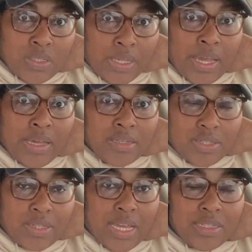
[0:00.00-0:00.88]
yeah,
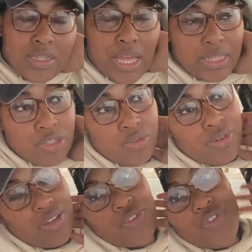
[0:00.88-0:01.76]
so that, like, you
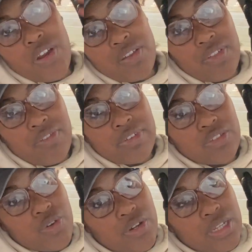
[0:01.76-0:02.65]
know, you've heard of the
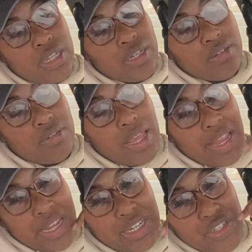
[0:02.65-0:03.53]
Victorian
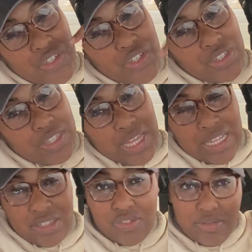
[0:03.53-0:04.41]
age.
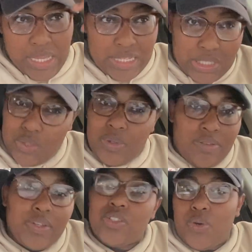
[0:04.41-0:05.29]
That's
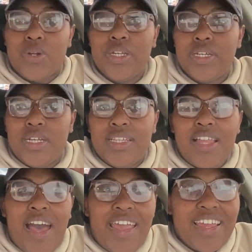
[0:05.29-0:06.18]
Queen Victoria.
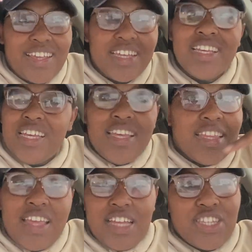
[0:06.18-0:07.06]
Like,
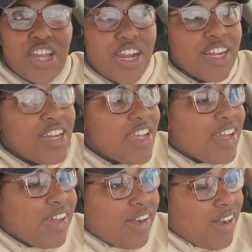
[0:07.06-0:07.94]
that's her.
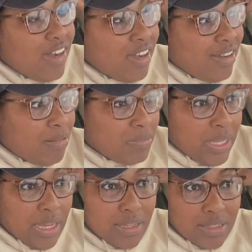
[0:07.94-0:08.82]
So
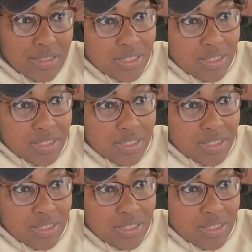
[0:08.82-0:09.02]
I